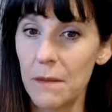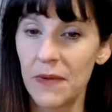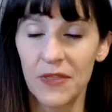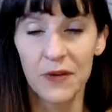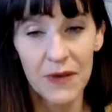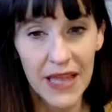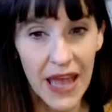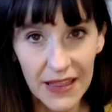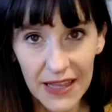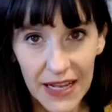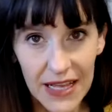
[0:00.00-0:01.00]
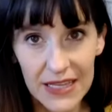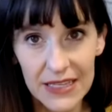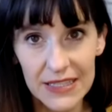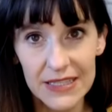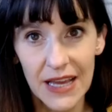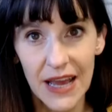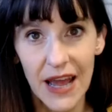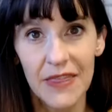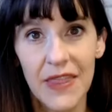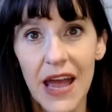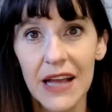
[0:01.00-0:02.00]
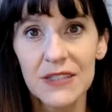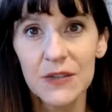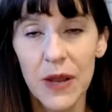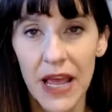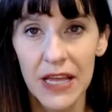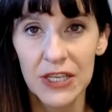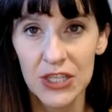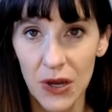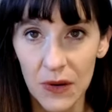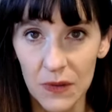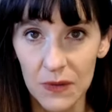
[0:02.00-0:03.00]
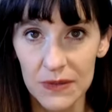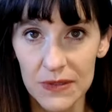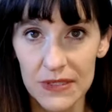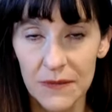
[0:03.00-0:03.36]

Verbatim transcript: But the reality is, that's what I chose.